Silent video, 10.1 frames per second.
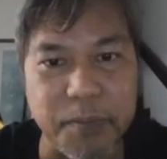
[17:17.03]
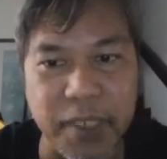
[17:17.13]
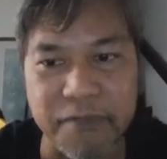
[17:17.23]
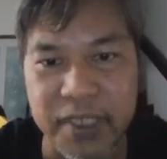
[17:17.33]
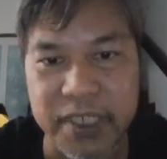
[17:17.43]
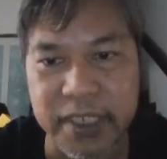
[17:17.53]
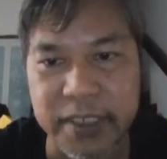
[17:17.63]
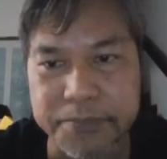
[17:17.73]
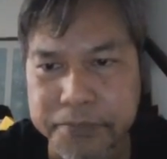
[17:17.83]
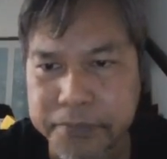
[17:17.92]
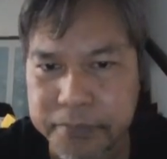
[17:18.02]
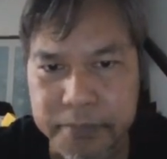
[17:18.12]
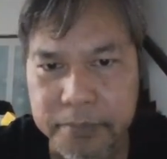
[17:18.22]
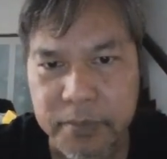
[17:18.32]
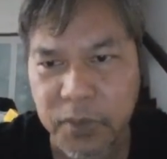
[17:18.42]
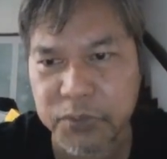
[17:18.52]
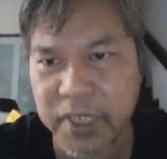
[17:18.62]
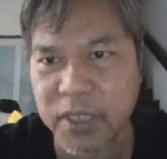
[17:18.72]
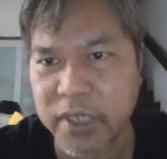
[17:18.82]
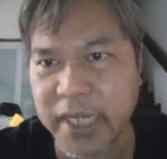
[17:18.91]
version, it's
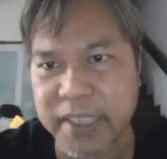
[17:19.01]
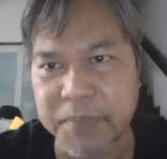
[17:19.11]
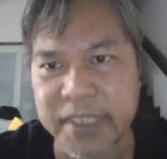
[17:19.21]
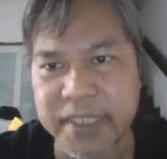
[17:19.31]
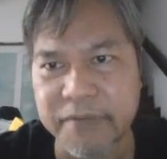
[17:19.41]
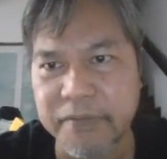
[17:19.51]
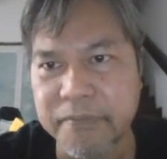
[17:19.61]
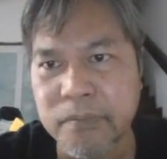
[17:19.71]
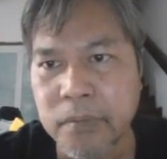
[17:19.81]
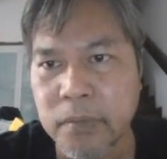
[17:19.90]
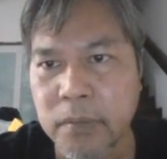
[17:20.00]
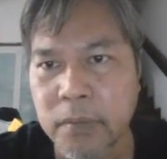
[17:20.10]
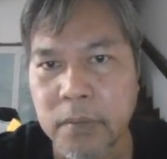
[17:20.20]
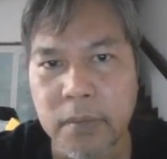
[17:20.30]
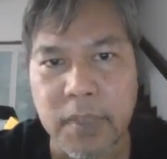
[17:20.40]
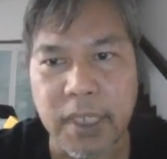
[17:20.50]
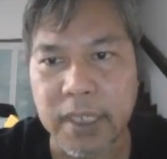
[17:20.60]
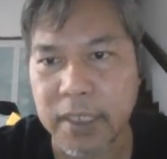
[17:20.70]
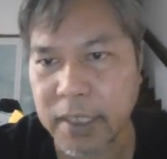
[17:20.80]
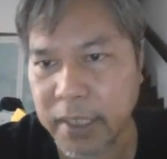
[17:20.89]
really not that expensive.
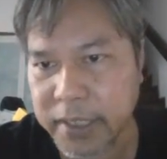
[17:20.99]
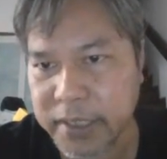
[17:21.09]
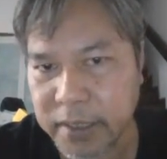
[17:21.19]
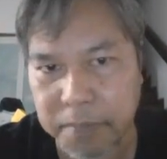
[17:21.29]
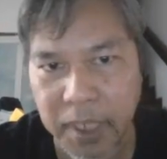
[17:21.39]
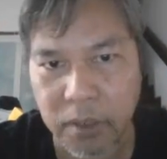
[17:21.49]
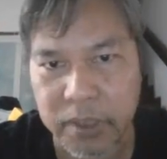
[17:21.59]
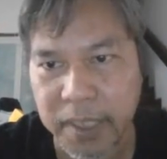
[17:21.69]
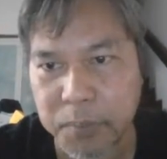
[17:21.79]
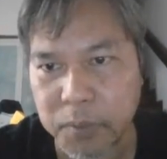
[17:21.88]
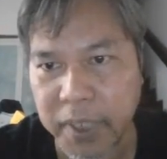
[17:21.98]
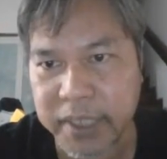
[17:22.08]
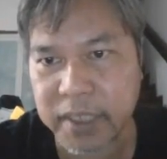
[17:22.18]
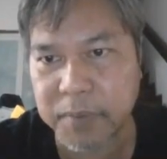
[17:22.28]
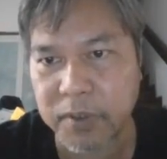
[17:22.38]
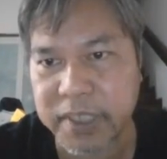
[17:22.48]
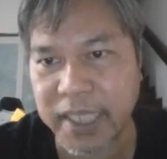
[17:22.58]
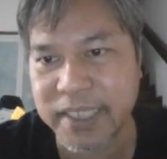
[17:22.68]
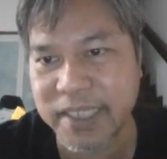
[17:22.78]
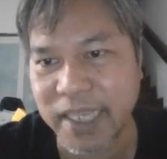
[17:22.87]
It's about the input pricing is about
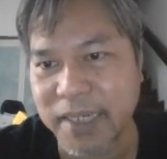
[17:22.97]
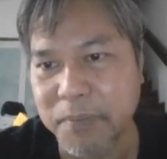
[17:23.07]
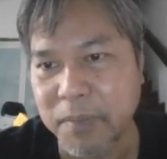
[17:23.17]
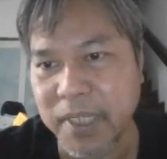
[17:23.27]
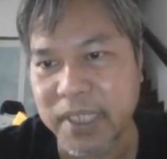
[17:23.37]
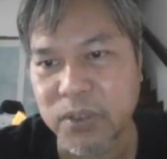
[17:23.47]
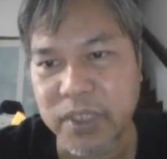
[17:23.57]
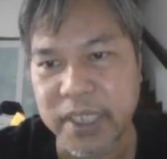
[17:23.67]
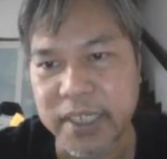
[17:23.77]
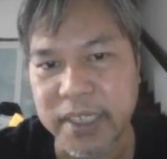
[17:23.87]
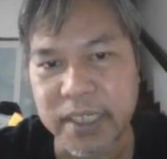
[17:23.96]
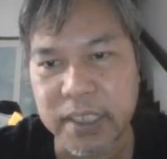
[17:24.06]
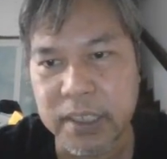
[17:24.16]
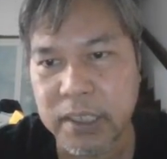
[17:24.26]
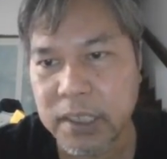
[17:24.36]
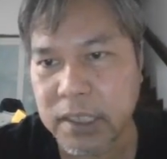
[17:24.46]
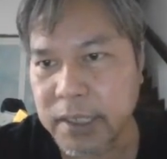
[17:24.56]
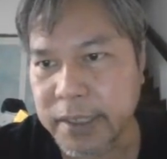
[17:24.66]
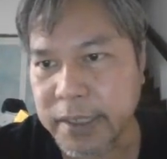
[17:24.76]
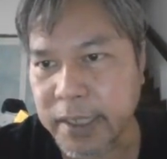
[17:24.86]
10 cent per million token,
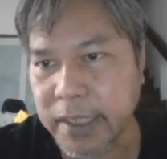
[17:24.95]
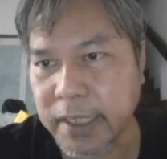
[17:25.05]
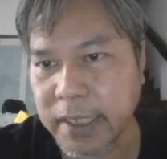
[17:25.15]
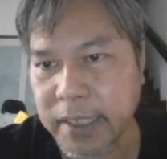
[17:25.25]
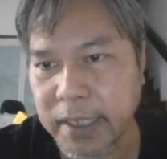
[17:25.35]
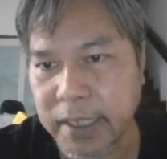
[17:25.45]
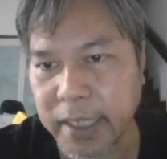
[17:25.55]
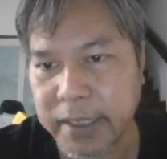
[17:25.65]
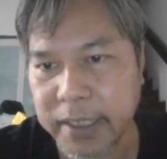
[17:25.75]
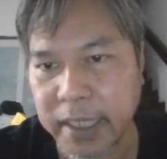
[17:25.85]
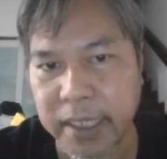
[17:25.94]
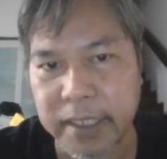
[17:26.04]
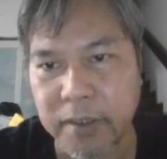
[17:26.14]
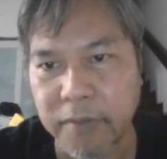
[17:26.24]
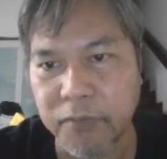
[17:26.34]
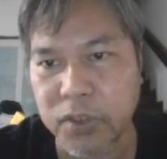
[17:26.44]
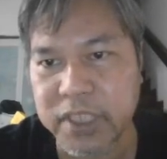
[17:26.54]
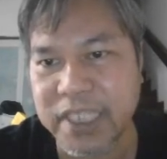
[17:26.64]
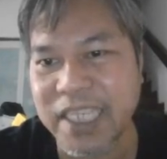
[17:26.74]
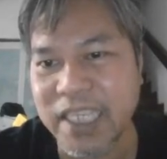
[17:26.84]
and then
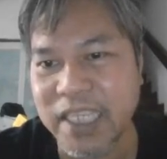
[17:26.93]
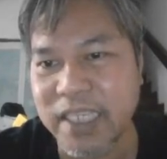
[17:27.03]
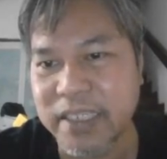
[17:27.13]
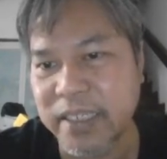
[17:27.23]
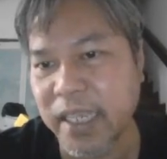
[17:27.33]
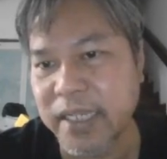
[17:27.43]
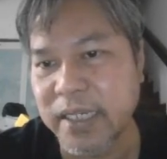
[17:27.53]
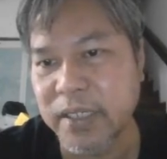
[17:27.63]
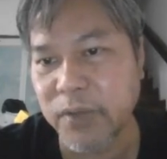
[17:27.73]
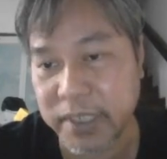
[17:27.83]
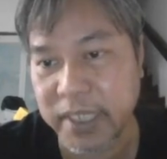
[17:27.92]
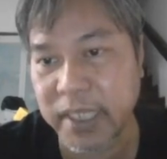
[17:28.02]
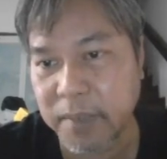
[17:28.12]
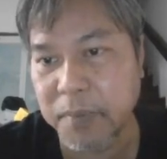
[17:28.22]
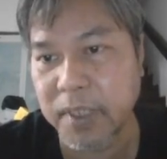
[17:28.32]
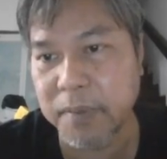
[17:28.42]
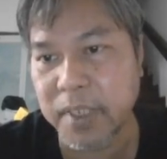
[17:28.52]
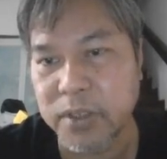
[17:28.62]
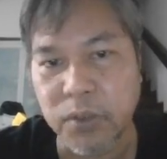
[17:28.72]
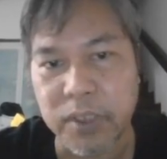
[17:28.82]
40 cent USD per
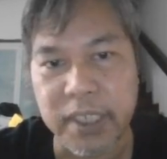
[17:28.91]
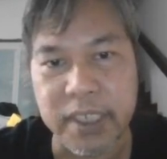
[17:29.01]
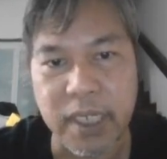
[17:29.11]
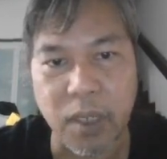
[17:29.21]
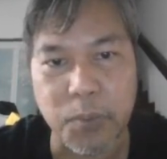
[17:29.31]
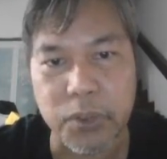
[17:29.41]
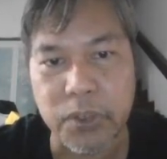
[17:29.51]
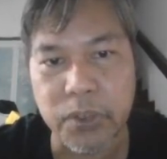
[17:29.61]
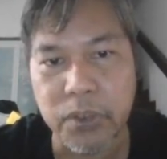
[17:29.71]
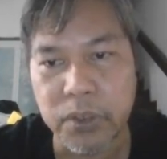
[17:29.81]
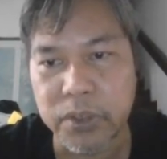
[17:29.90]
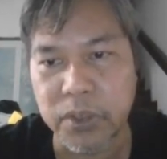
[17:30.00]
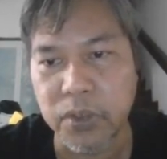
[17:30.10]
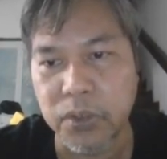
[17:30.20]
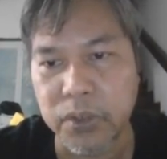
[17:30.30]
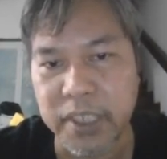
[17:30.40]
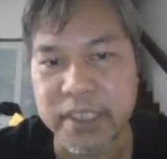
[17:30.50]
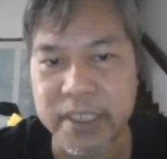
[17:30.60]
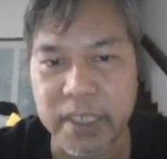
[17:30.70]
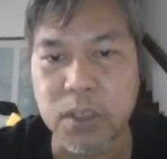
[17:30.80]
million token output. So
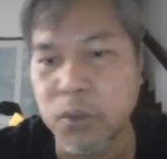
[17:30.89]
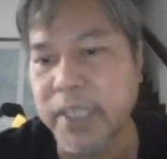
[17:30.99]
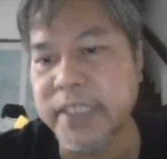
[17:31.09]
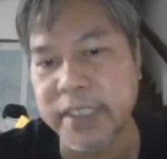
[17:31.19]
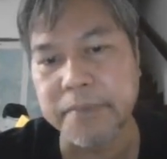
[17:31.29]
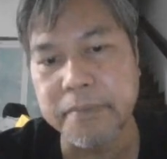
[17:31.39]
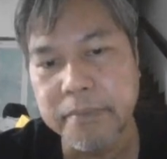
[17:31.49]
it's still quite cheap